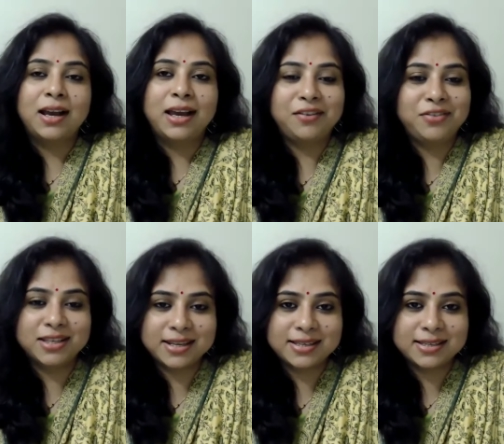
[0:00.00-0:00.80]
If
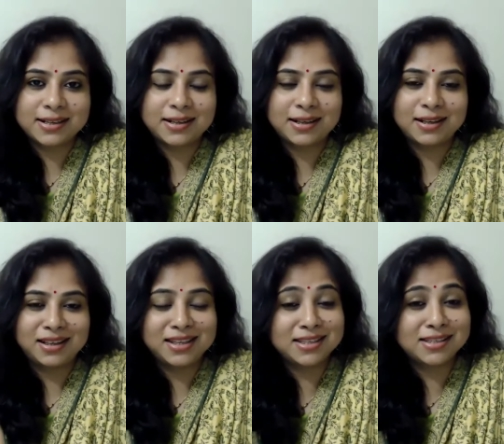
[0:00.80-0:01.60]
this
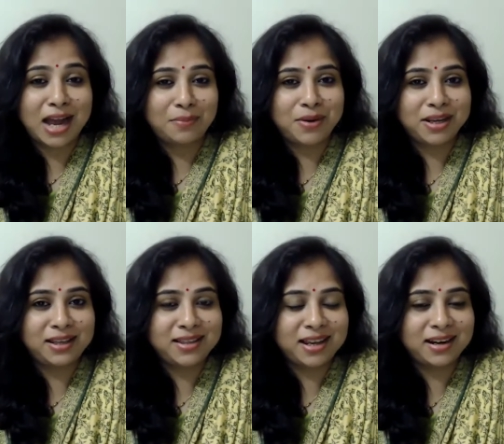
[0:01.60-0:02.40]
is happening
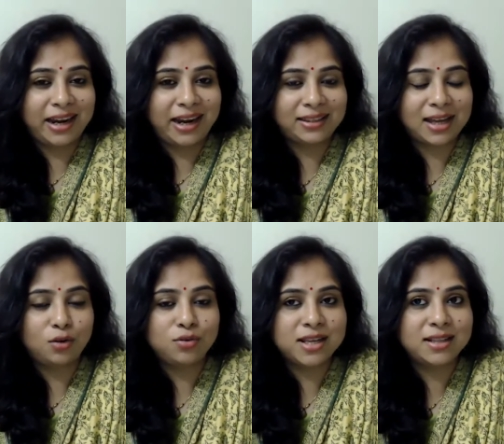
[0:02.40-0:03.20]
in their eighth
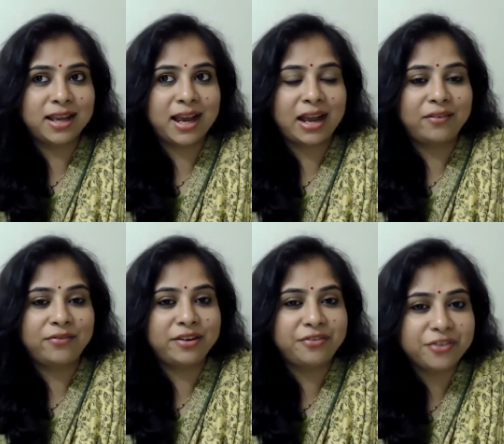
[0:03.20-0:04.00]
house, then they have
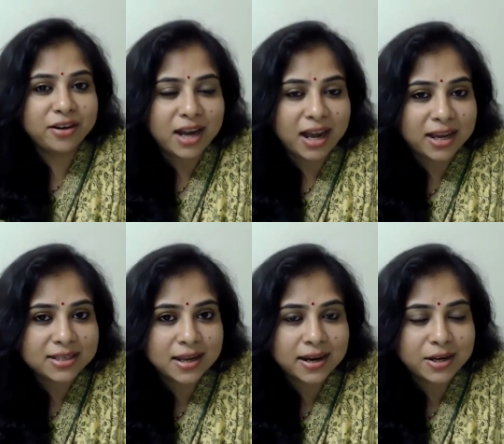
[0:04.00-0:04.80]
different
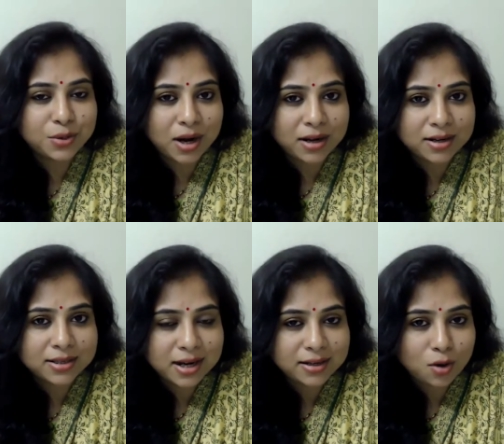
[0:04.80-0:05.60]
eyesight to
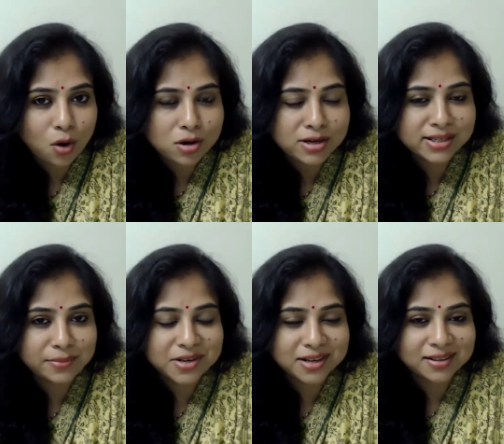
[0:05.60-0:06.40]
understand the occult
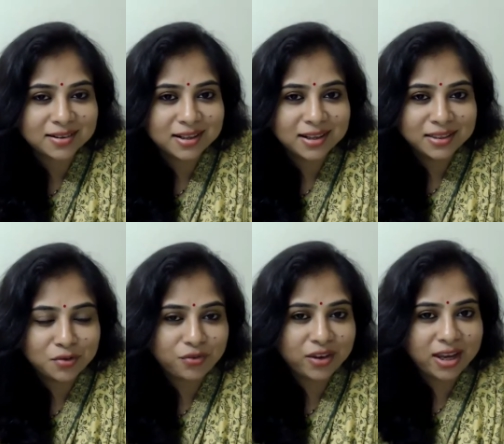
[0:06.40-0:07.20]
subject. The
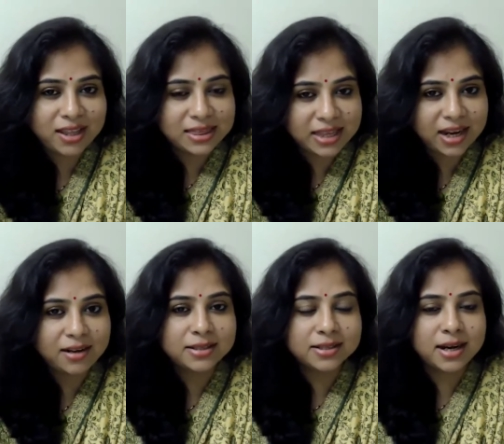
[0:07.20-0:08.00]
way they
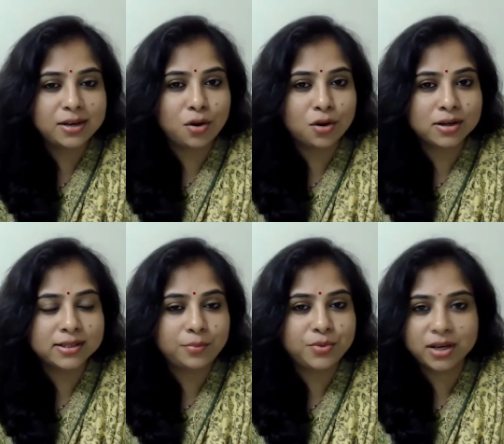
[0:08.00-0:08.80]
understand the occult
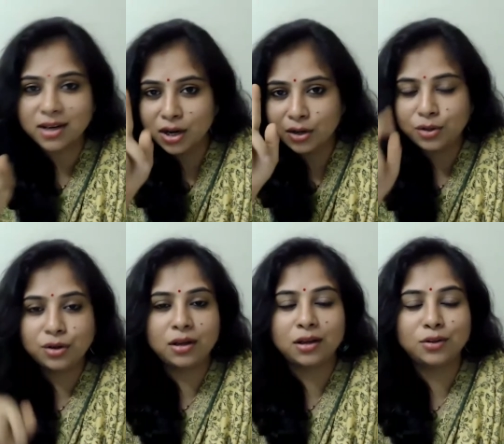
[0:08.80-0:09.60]
subject,
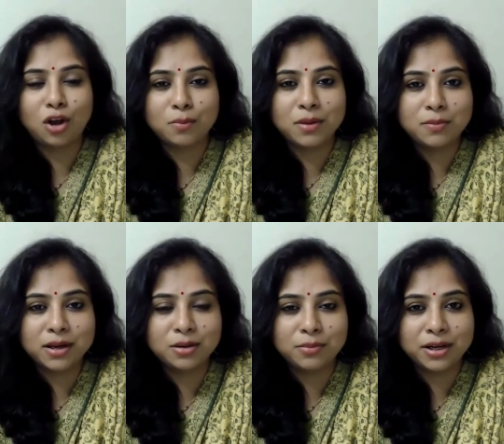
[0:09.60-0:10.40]
normal
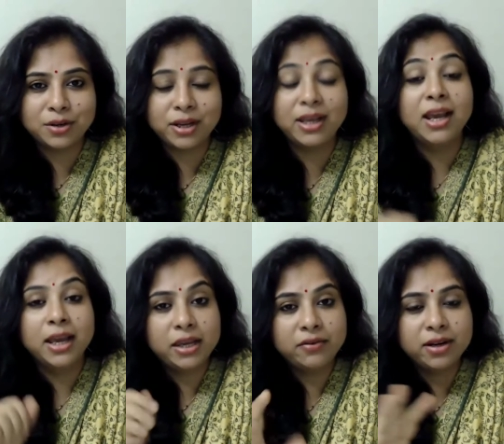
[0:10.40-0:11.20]
Mercury,
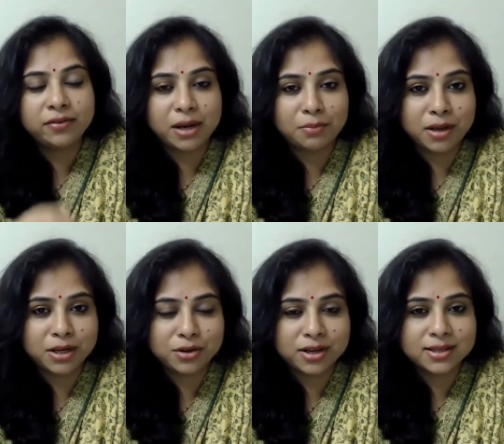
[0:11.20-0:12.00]
even if that
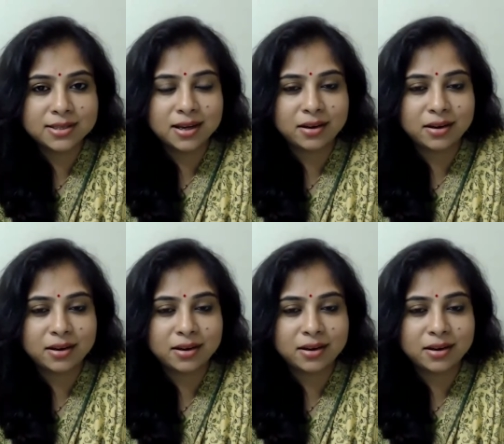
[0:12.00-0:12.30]
Mercury is